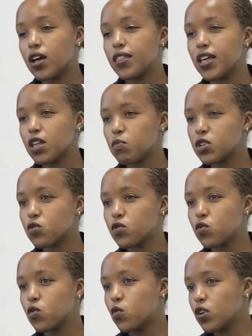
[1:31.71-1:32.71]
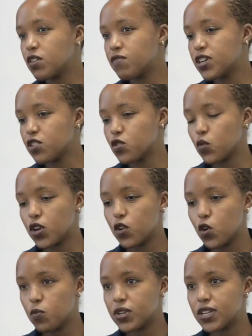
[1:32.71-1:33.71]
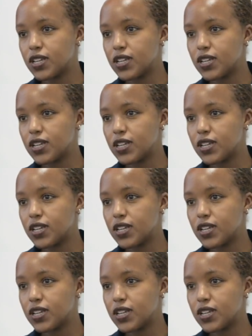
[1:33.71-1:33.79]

The other person who qualifies to adopt